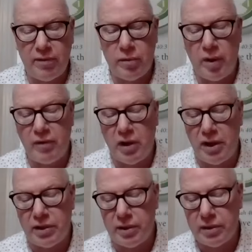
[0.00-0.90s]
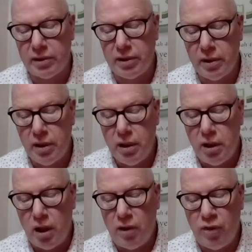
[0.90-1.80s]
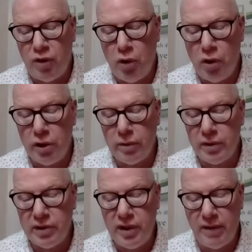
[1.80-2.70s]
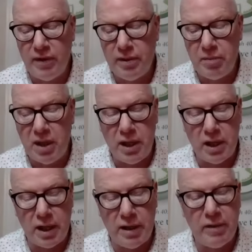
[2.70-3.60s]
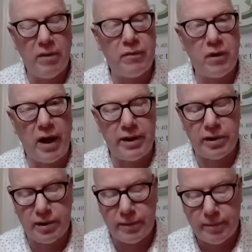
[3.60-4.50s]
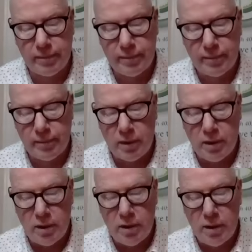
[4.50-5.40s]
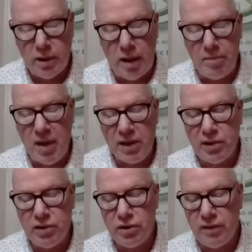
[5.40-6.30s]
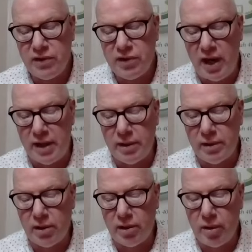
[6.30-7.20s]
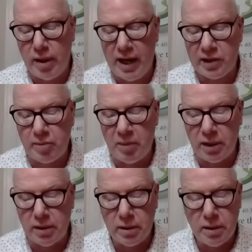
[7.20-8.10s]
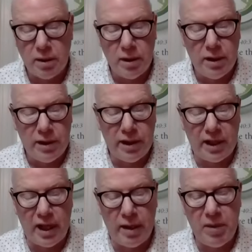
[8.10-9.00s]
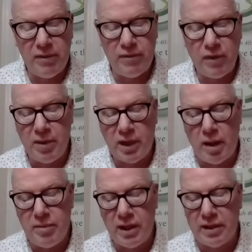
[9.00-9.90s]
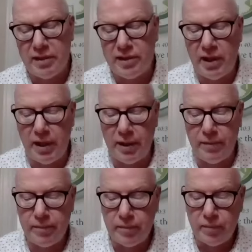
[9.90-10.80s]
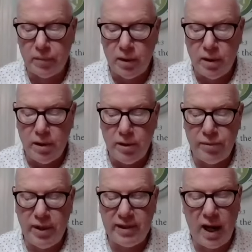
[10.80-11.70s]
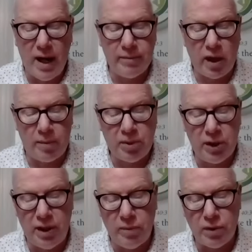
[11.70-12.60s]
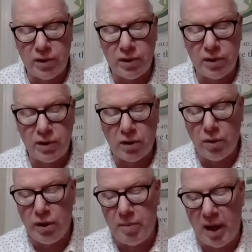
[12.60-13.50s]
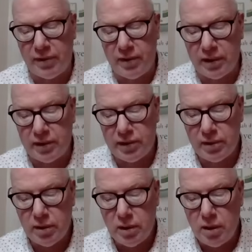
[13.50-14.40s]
of the revelations, a thorn was given me in the flesh a messenger of Satan to harass me, to keep me from becoming conceited. Three times I pleaded with the Lord about this,